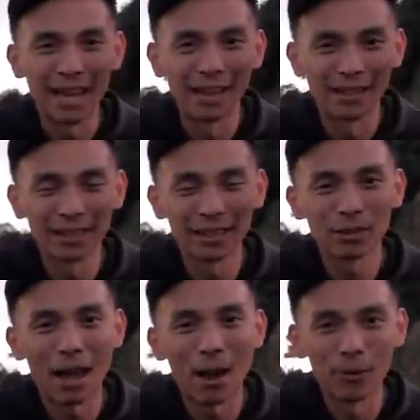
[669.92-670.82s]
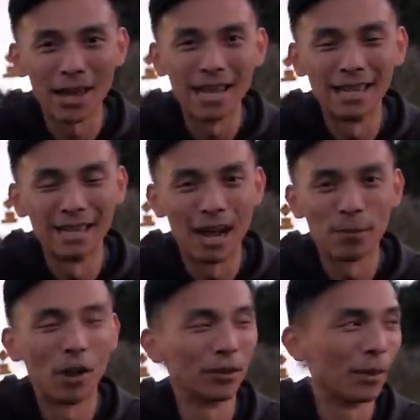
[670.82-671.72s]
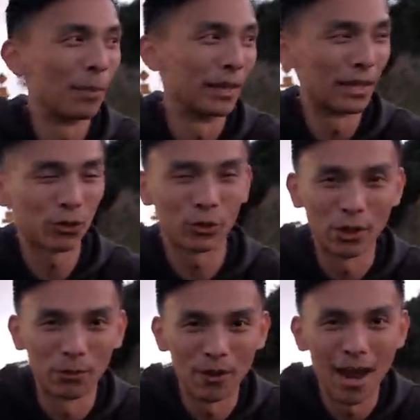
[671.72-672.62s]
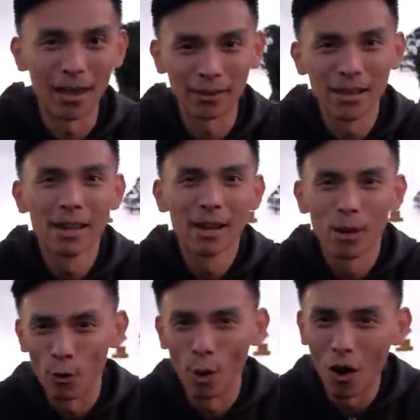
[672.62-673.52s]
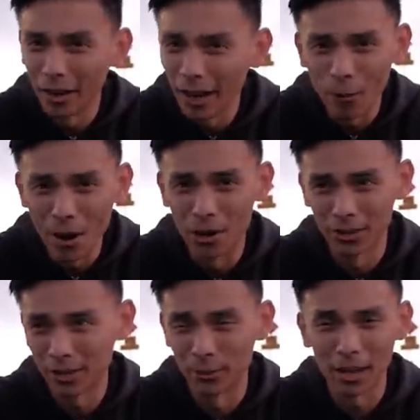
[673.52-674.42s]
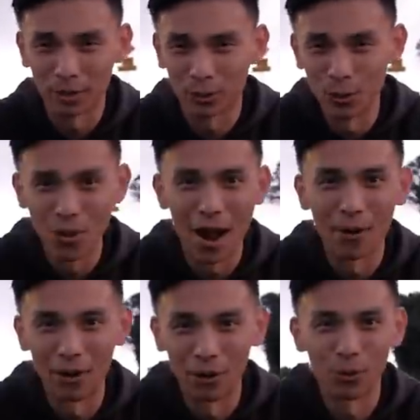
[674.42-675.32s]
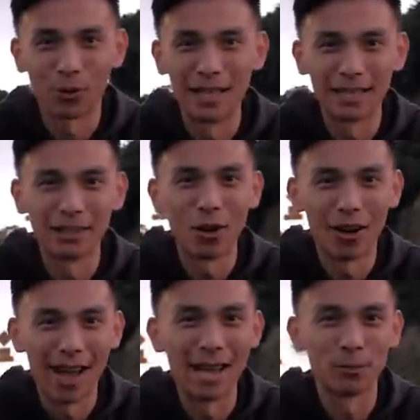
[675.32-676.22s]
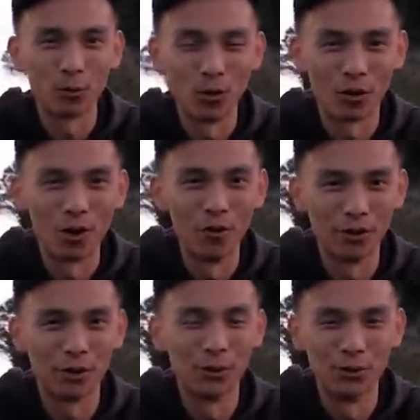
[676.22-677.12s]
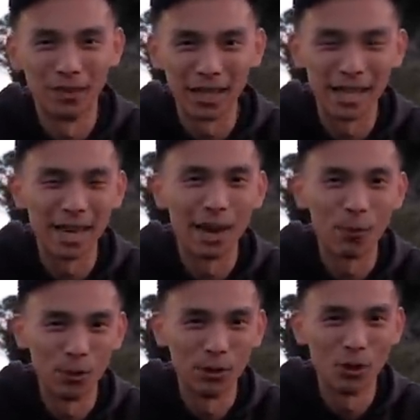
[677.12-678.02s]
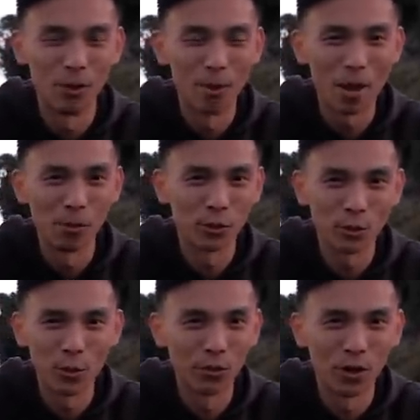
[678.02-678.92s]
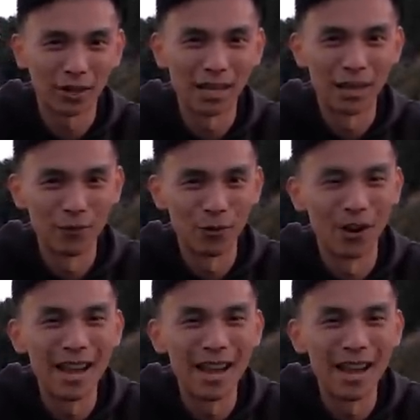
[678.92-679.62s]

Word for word: now. This is how we ended up on the pedestrian route. We were on our way on some like 2-hour or crazy long ass walk over to the wind turbine, which we were not keen for